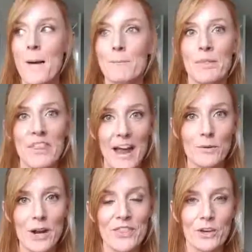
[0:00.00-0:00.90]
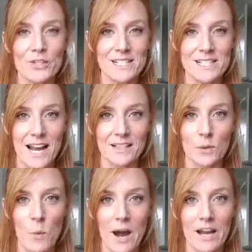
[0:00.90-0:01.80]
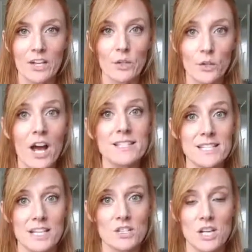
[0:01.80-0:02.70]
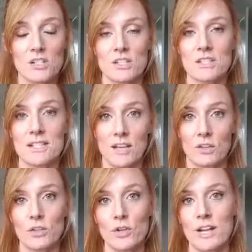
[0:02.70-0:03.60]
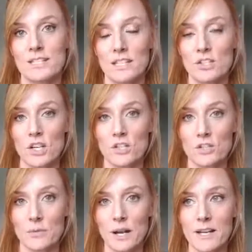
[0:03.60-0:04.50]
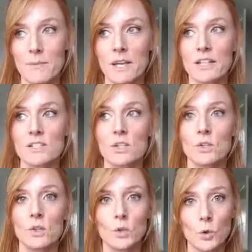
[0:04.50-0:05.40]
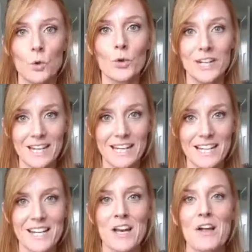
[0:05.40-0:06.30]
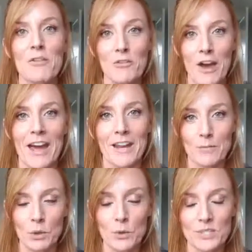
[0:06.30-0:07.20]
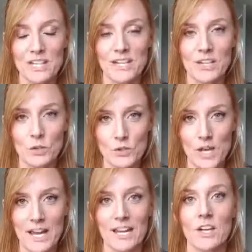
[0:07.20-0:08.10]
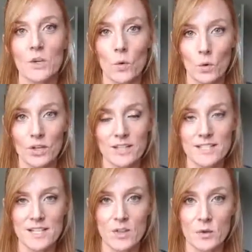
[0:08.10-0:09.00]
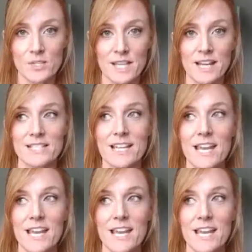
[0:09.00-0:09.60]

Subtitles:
but that right there is exactly why you're not seeing a change in the scale and you're not seeing a change in your body, because you need fat and protein in your diet in order to see those things.